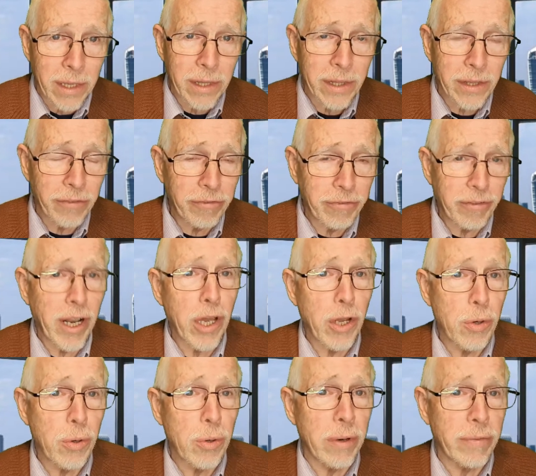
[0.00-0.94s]
the
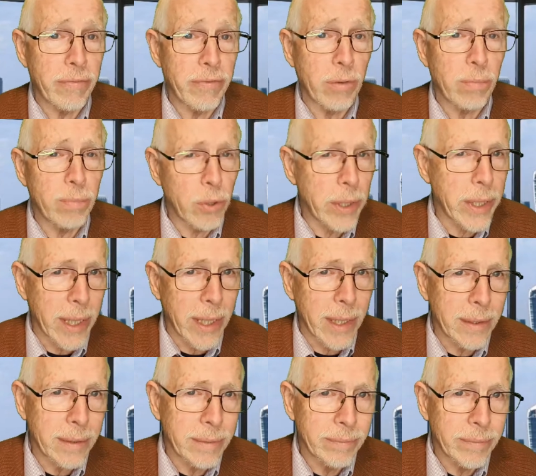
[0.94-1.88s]
flow of your
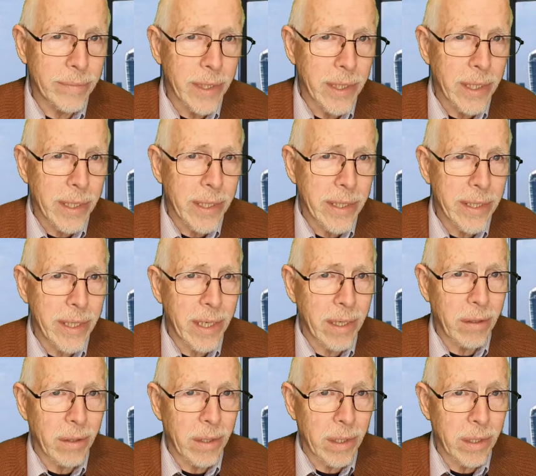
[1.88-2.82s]
boiler.
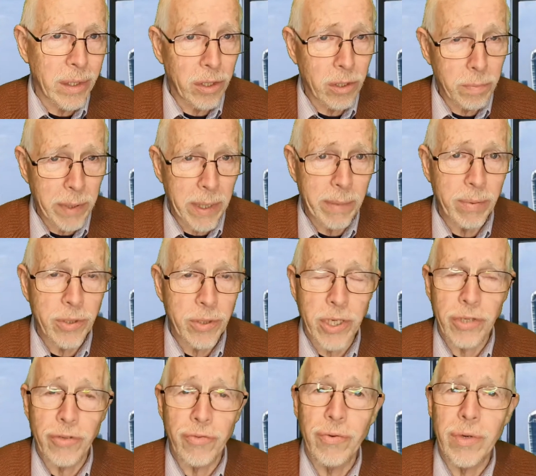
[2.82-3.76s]
Now, a lot of people
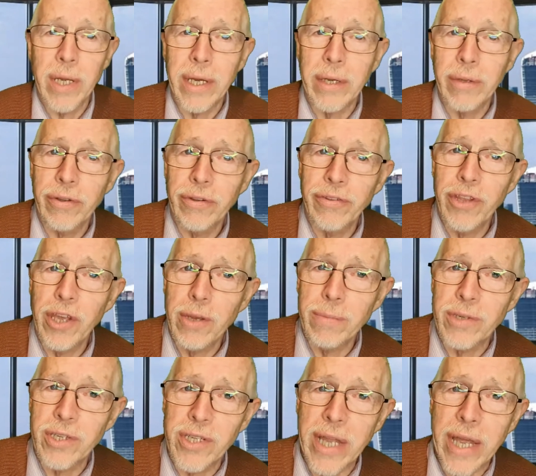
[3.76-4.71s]
just rely on the
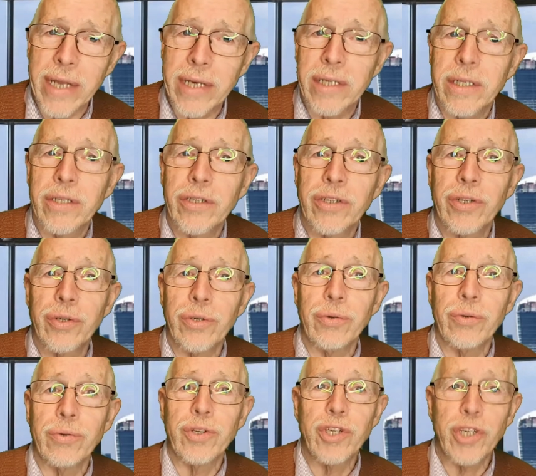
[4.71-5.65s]
thermostat
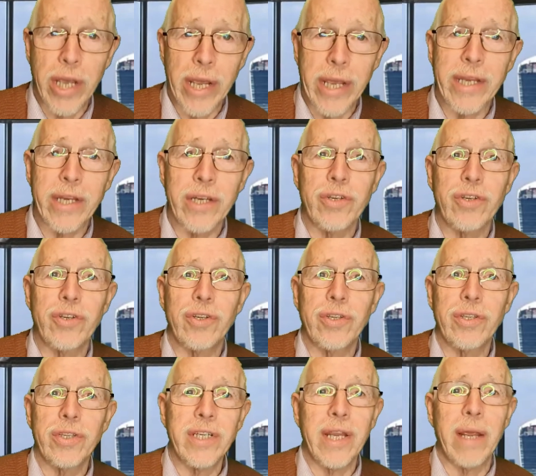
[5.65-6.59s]
to change
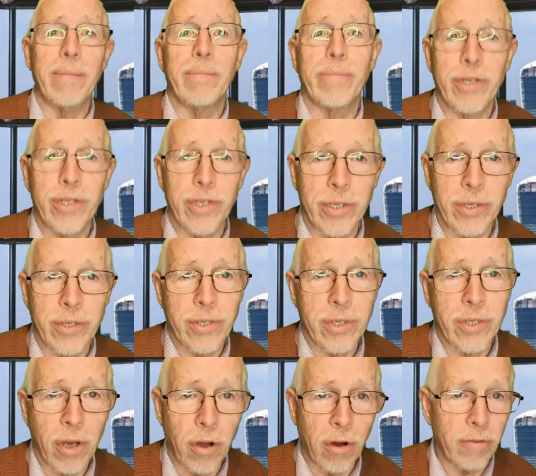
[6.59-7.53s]
the temperatures
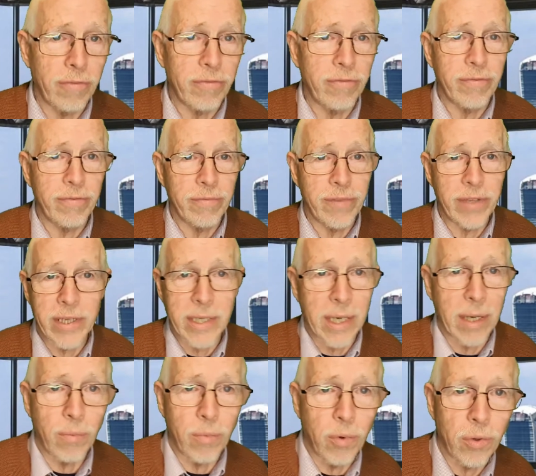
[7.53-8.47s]
of things
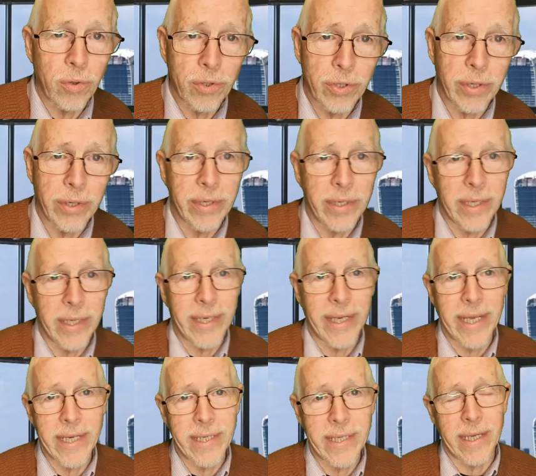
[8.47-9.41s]
like water and
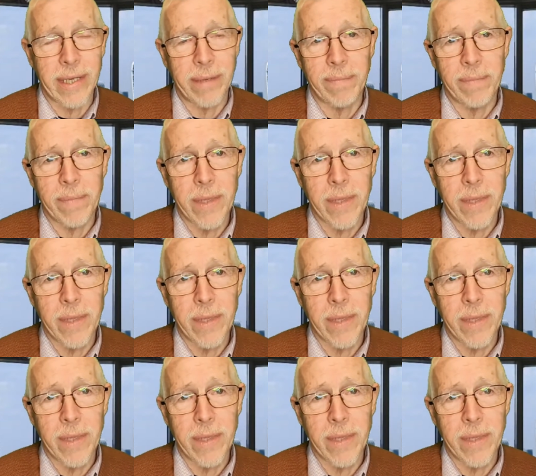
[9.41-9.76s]
heating.